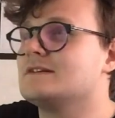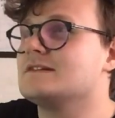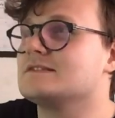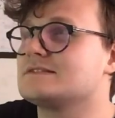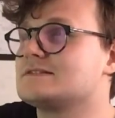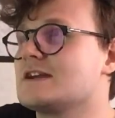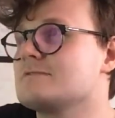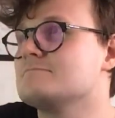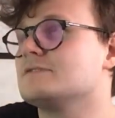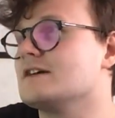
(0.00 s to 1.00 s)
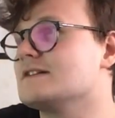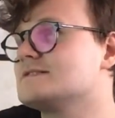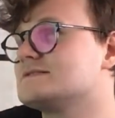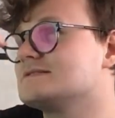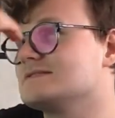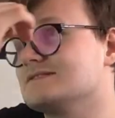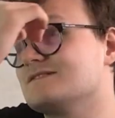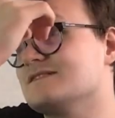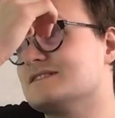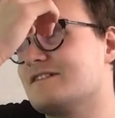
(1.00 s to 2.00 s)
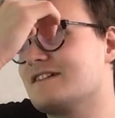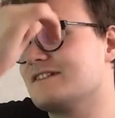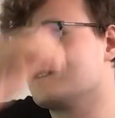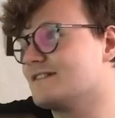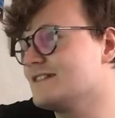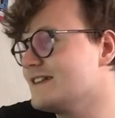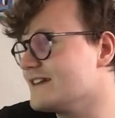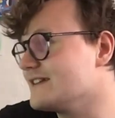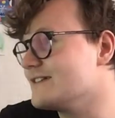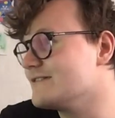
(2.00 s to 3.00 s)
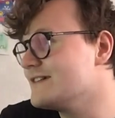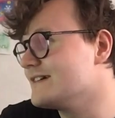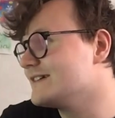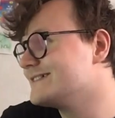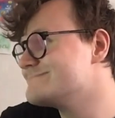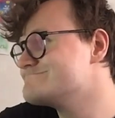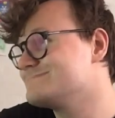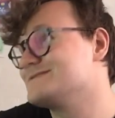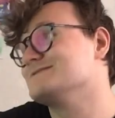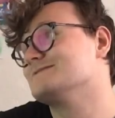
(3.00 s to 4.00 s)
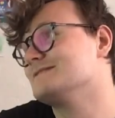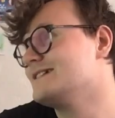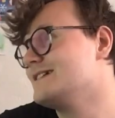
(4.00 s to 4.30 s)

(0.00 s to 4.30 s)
And second place is Ariana Grande, you know, yeah. Which is,